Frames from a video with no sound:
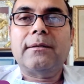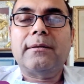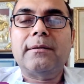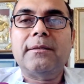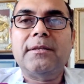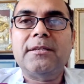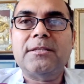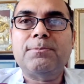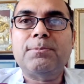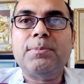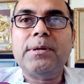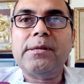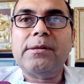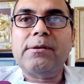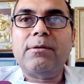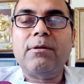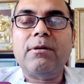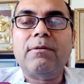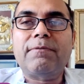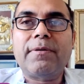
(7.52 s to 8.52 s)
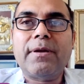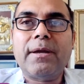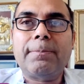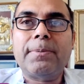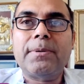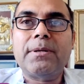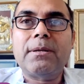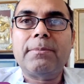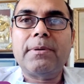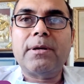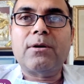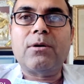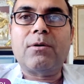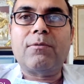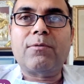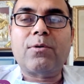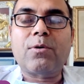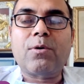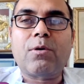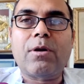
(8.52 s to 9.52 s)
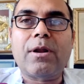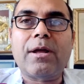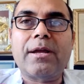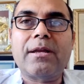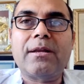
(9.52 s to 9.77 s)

this period of epidemic of corona